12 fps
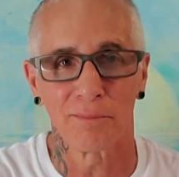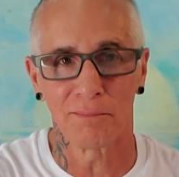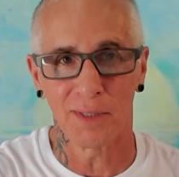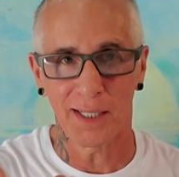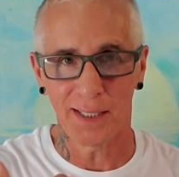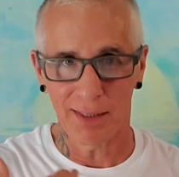
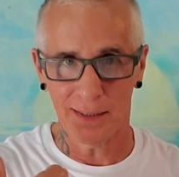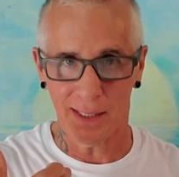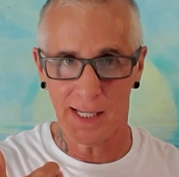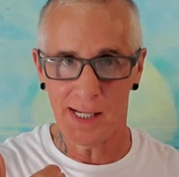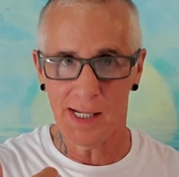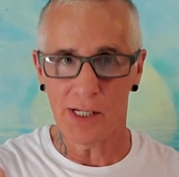my
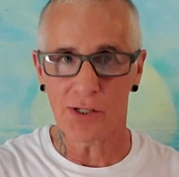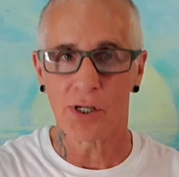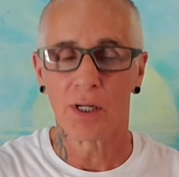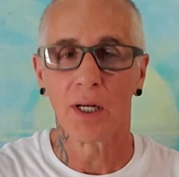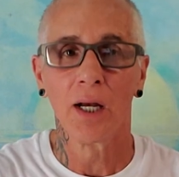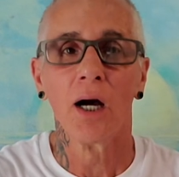
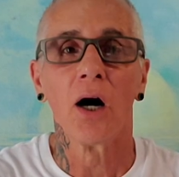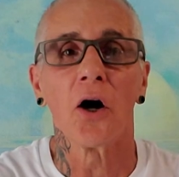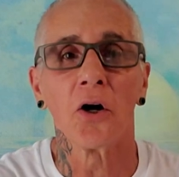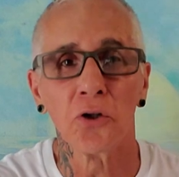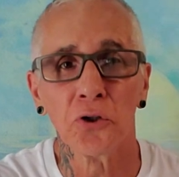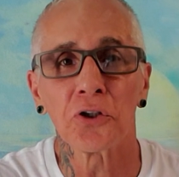age
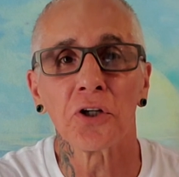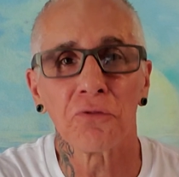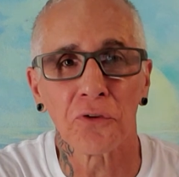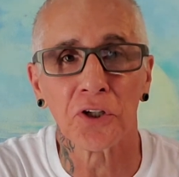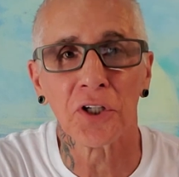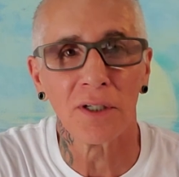are looking
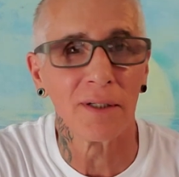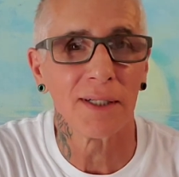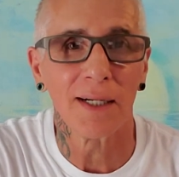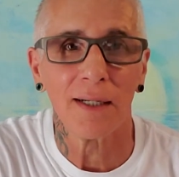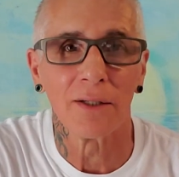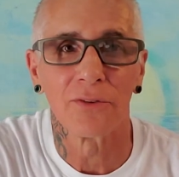for young
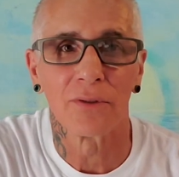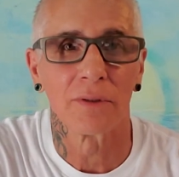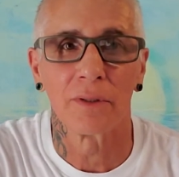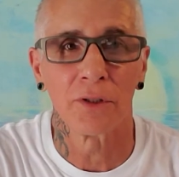guys.